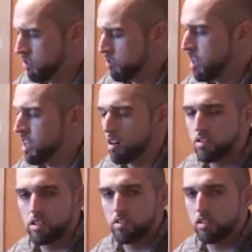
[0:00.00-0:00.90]
create
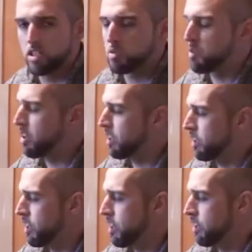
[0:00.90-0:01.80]
our little niche
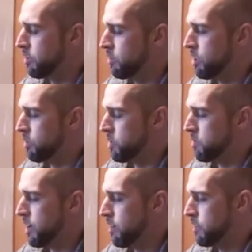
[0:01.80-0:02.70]
market that we
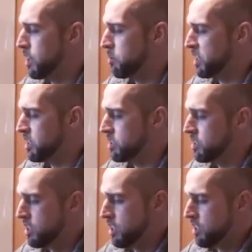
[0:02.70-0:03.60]
found there,
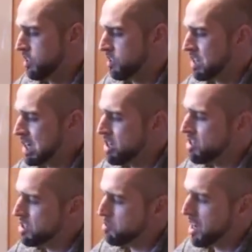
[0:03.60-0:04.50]
because there's a
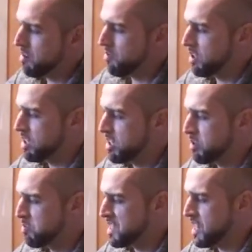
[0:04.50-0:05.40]
huge demand for
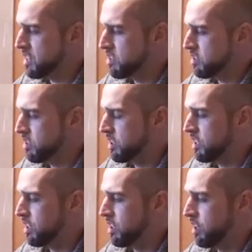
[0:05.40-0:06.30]
custom tanks
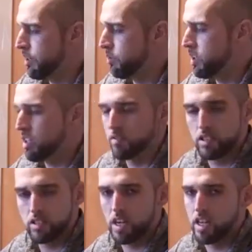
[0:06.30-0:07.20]
and
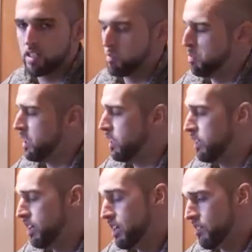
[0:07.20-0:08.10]
one-off designs,
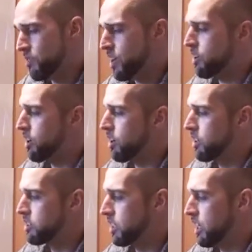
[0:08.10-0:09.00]
but very
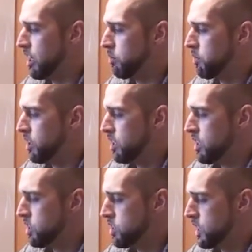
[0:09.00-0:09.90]
hard to get them.
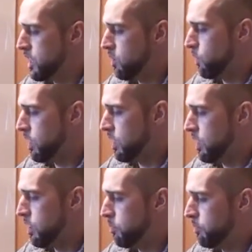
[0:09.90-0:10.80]
So
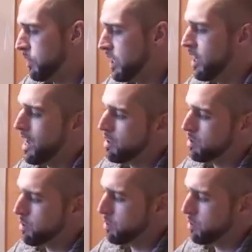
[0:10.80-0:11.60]
in-house